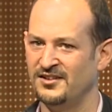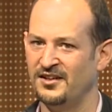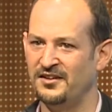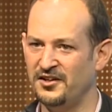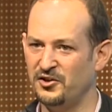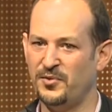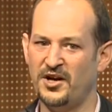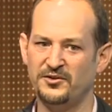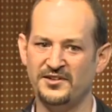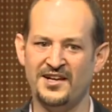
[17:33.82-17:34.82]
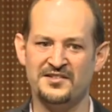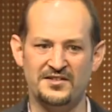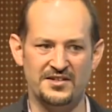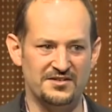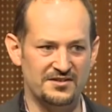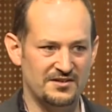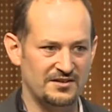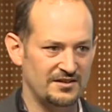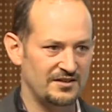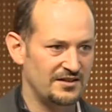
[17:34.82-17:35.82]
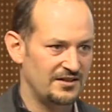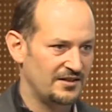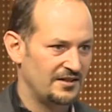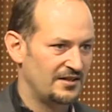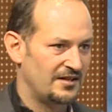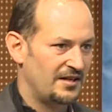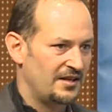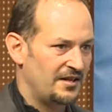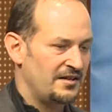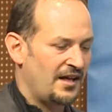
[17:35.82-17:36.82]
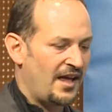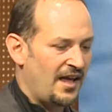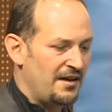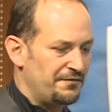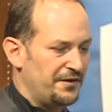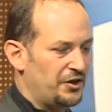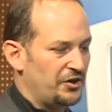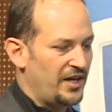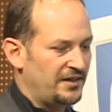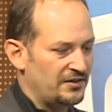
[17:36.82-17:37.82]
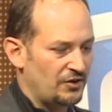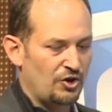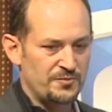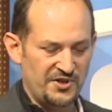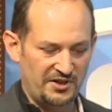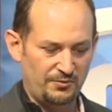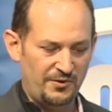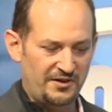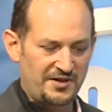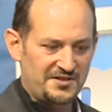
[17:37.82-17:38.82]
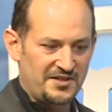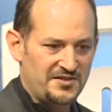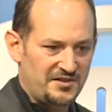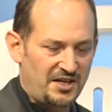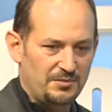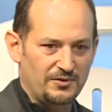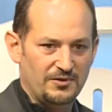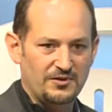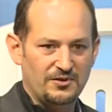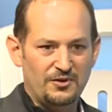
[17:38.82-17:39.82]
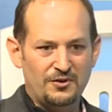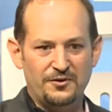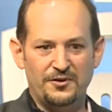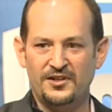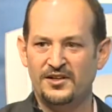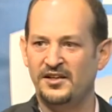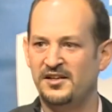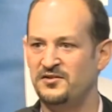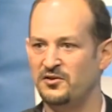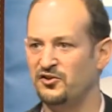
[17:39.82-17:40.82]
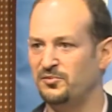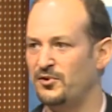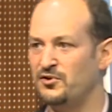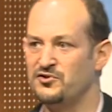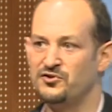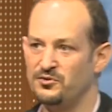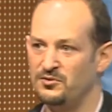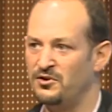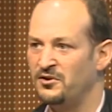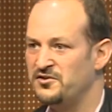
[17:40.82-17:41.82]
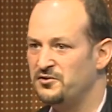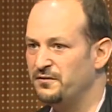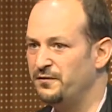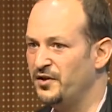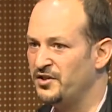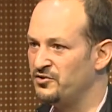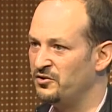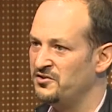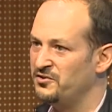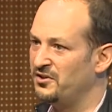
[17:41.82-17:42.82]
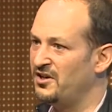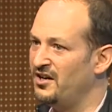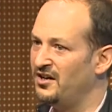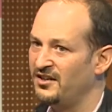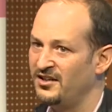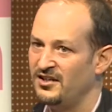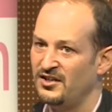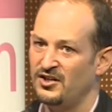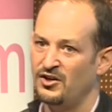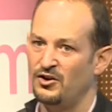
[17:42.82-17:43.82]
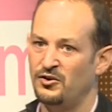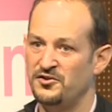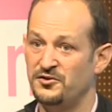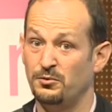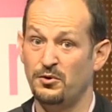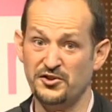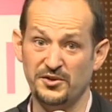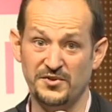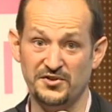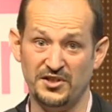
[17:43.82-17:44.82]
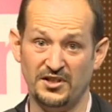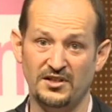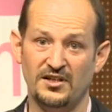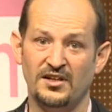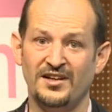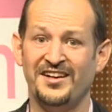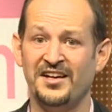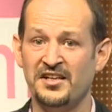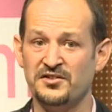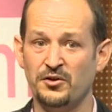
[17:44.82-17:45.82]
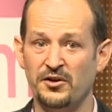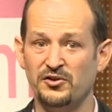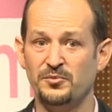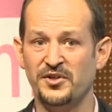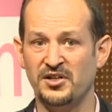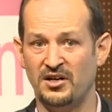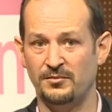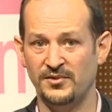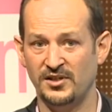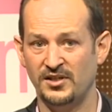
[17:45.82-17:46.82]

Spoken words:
Think about it as this, that every connected object, whether it's this table, or it's your sports shoe, or it's your fridge, or it's your car, or it's your washing machine, is going to become